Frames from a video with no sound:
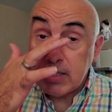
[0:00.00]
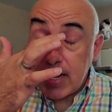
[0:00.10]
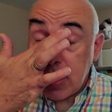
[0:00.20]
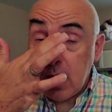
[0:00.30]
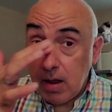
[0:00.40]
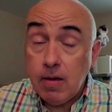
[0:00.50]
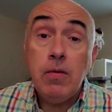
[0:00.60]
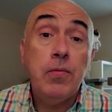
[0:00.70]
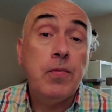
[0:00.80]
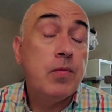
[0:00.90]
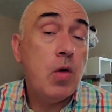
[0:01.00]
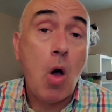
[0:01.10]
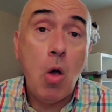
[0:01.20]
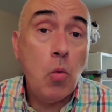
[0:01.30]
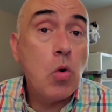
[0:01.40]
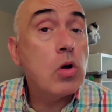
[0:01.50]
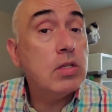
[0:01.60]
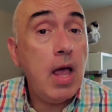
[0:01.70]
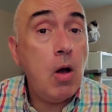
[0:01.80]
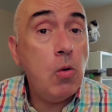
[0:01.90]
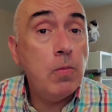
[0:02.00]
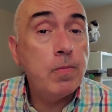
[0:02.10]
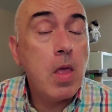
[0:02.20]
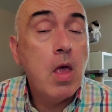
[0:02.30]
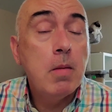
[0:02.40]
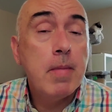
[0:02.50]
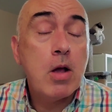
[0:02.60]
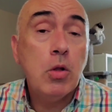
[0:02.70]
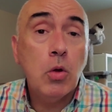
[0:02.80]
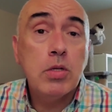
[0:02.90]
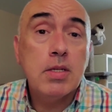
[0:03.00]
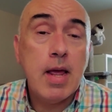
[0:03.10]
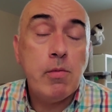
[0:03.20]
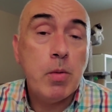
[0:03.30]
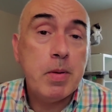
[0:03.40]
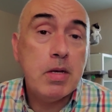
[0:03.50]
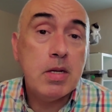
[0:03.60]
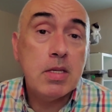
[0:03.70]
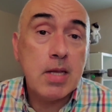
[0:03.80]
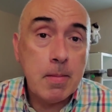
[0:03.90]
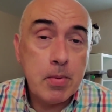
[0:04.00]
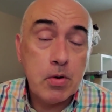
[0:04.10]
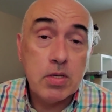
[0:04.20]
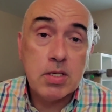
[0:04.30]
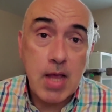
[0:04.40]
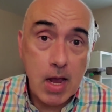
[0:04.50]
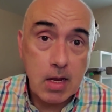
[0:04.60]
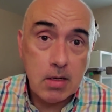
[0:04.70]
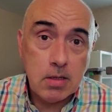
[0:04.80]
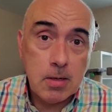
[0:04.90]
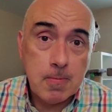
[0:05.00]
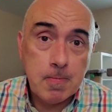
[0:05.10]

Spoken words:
date, if all works out, my closing date would be December 2nd.